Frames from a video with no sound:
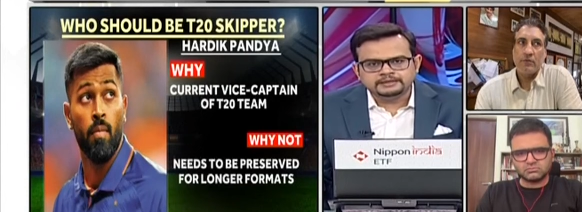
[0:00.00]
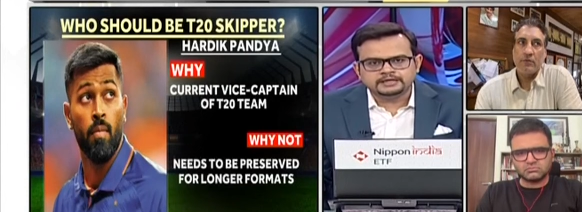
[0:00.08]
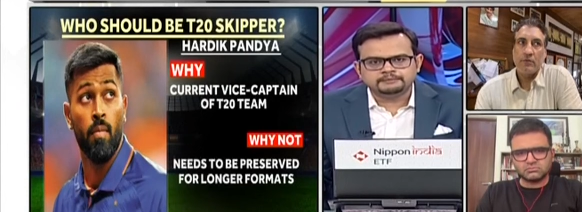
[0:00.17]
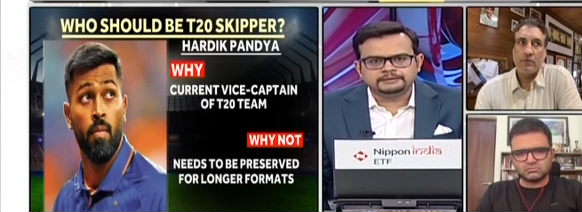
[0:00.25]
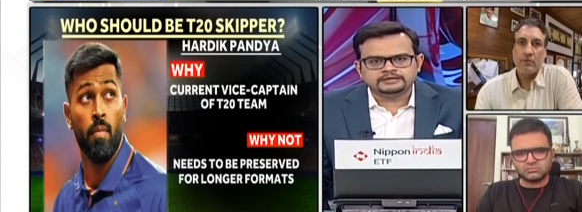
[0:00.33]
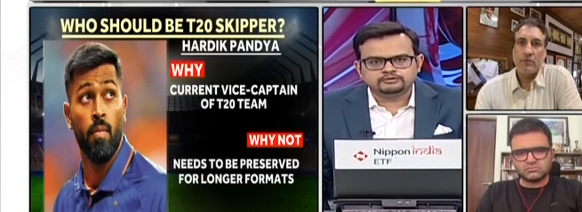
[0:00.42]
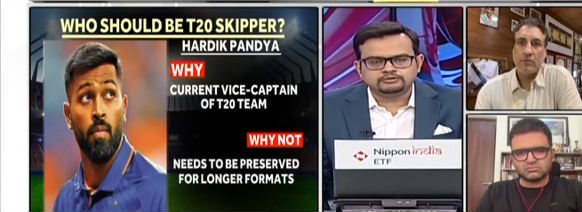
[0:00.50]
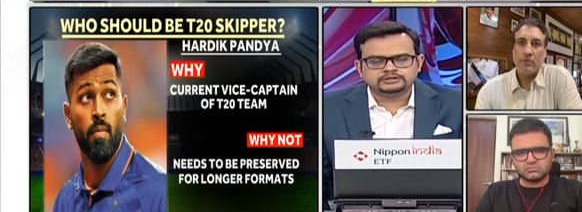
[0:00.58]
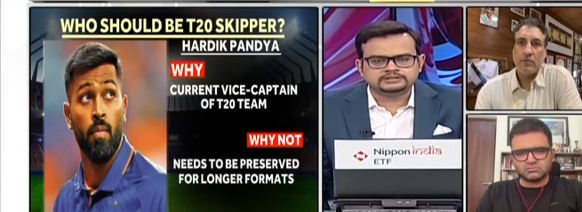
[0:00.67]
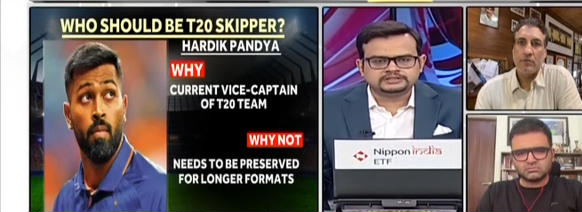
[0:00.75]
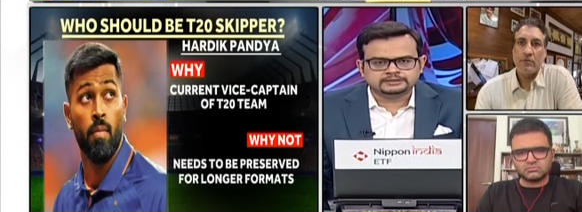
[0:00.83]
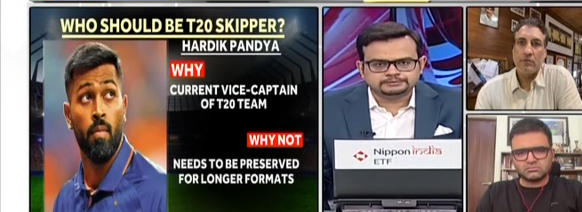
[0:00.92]
Speaker 1: being a bit too
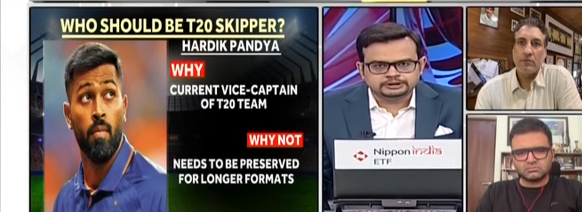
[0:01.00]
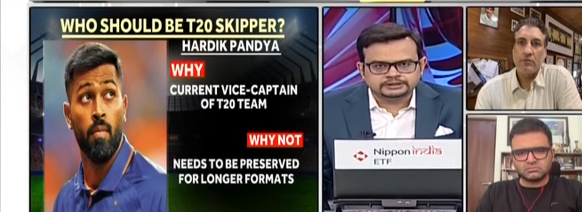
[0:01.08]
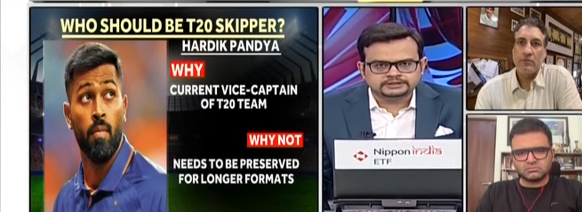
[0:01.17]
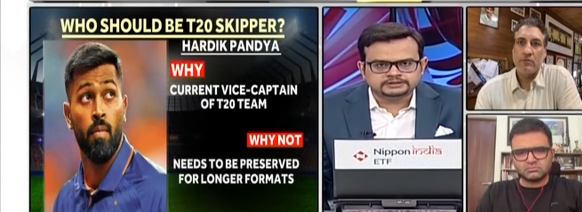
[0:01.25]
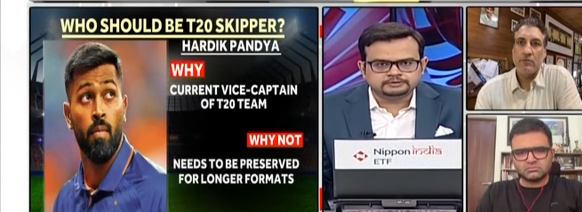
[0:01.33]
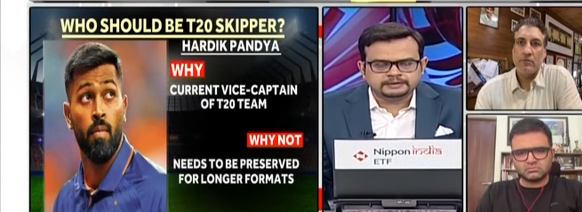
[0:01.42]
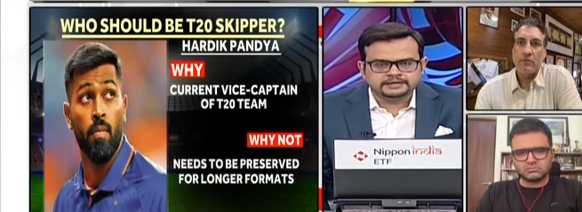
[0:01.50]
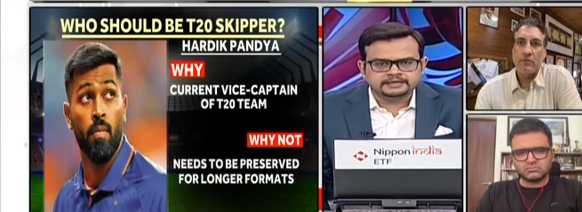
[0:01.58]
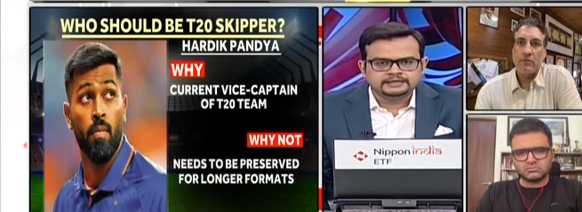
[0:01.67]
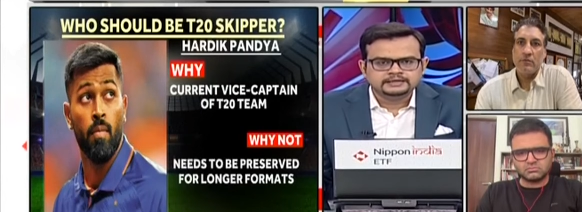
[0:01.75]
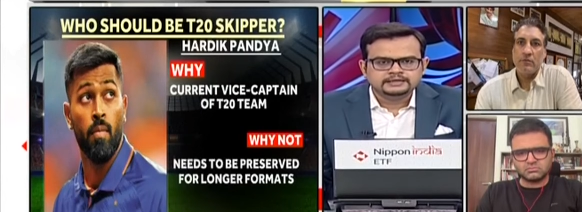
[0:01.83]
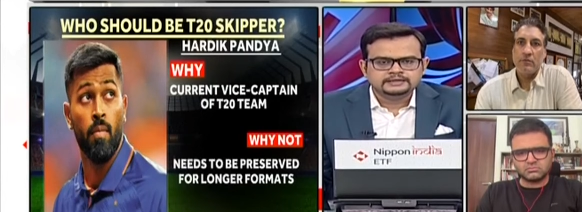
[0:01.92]
disruptionist by
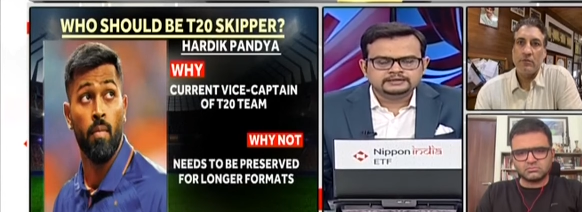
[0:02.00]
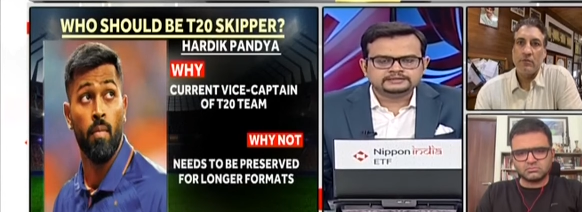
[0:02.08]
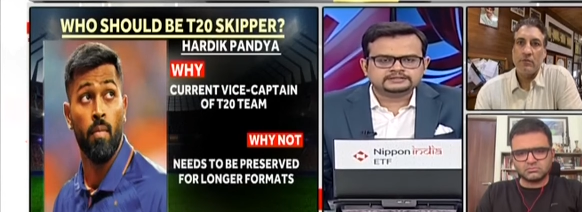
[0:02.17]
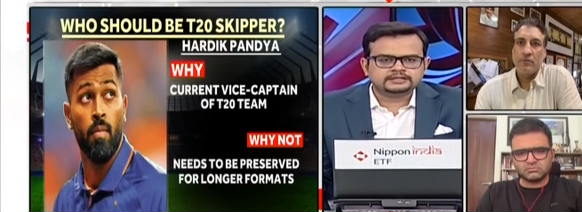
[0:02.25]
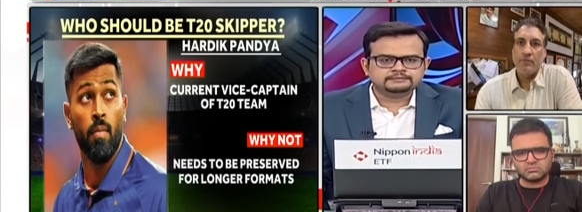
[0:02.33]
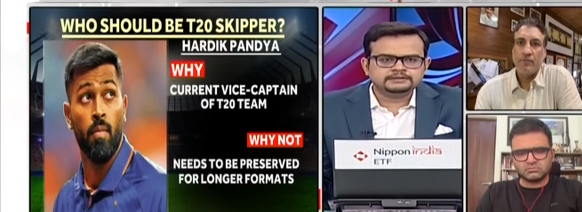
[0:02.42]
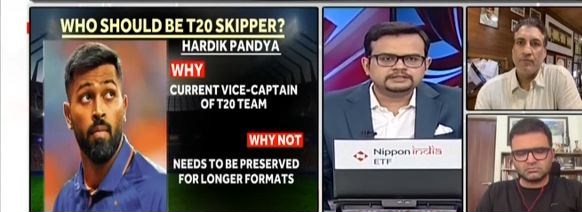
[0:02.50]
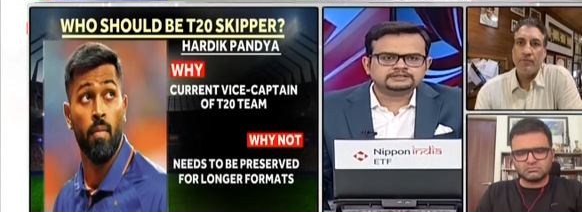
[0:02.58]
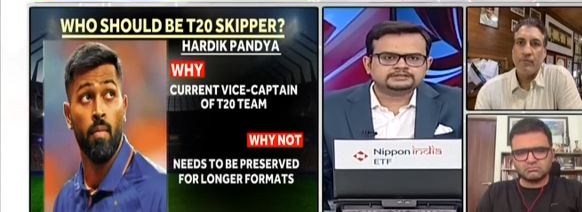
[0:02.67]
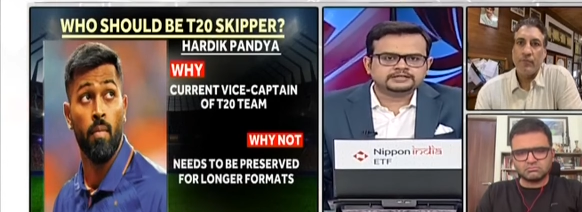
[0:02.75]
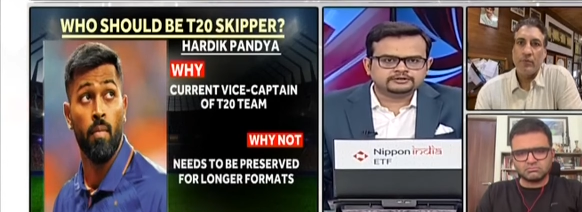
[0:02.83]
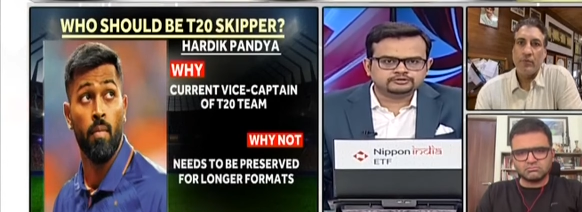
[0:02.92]
disturbing the
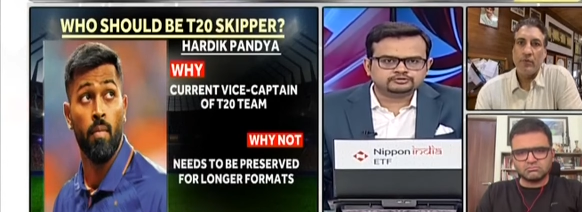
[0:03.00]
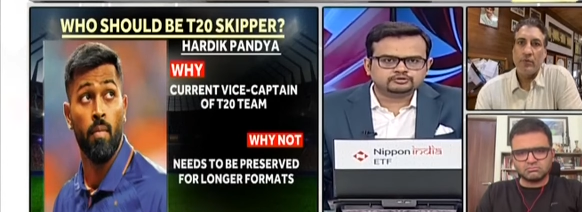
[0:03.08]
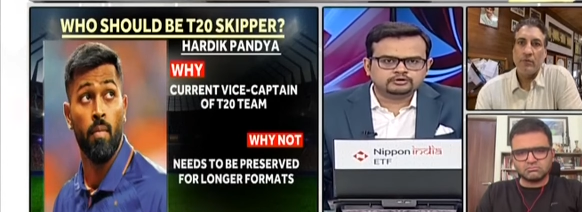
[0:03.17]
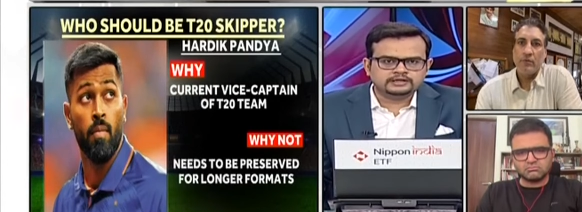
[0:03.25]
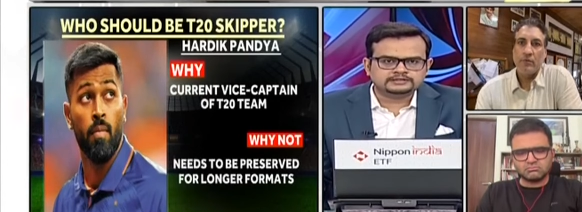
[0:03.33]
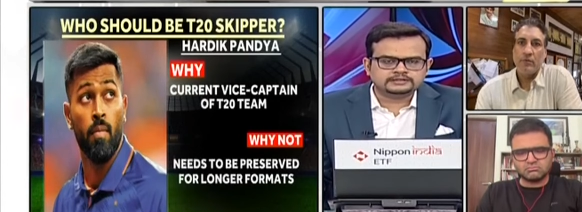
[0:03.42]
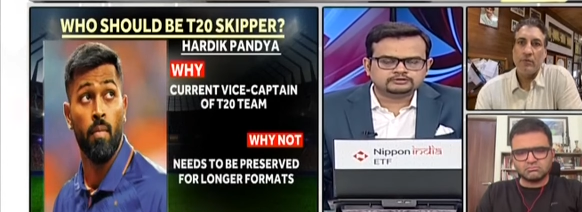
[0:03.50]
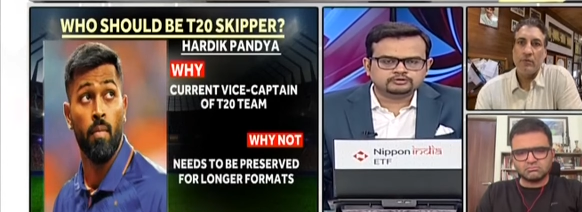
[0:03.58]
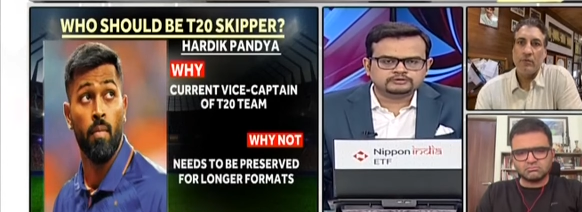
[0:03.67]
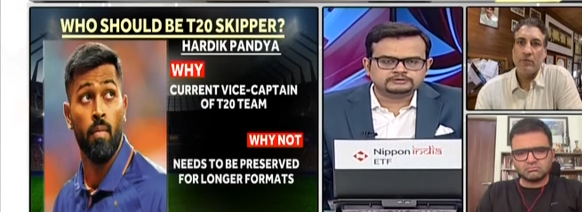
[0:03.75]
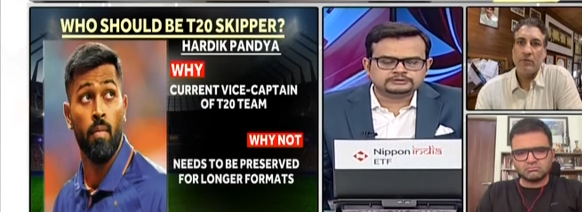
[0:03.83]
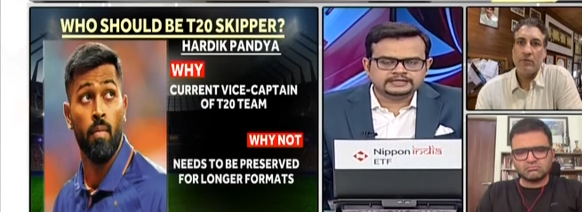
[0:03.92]
status quo, as Atul
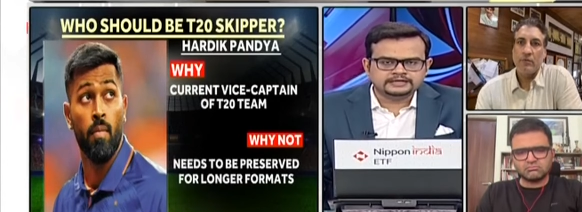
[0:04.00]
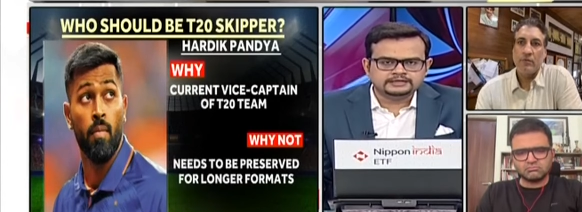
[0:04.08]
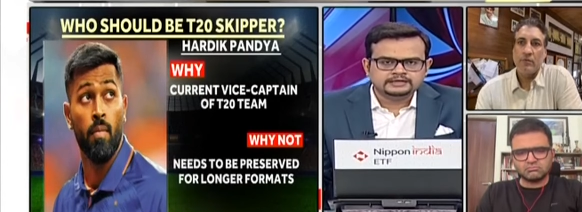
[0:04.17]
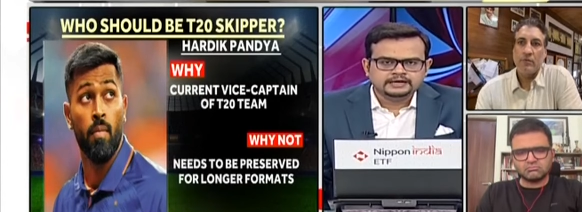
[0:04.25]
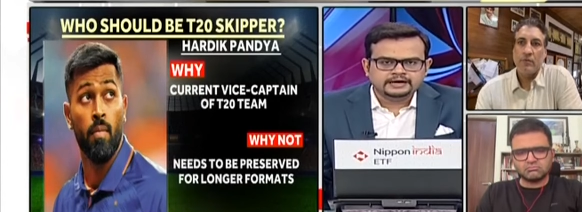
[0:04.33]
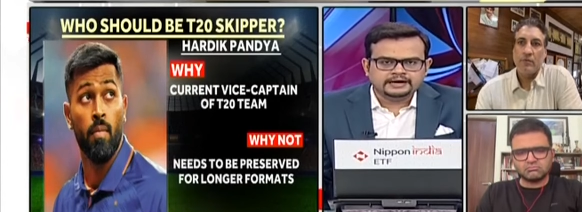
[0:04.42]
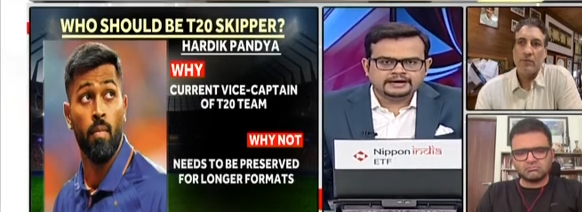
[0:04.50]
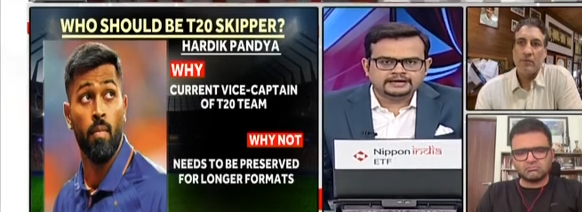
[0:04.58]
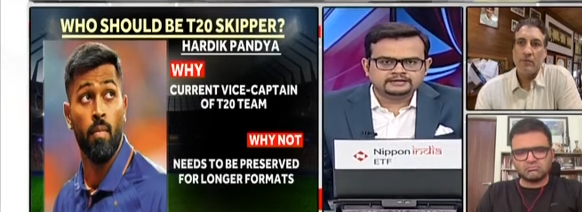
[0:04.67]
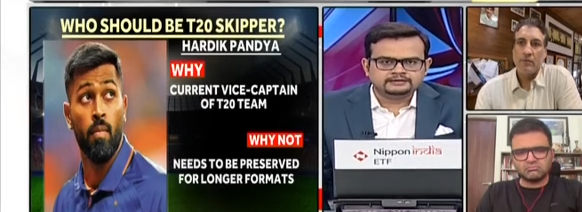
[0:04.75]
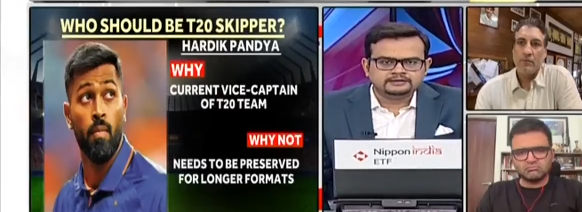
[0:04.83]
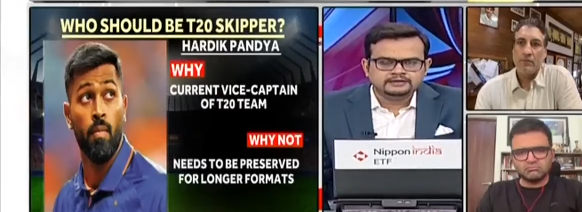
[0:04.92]
said,
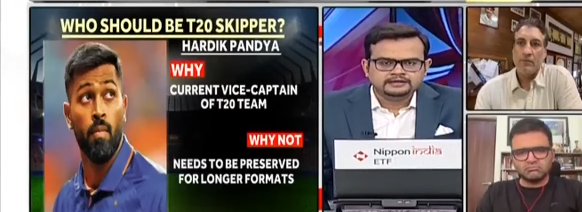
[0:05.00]
and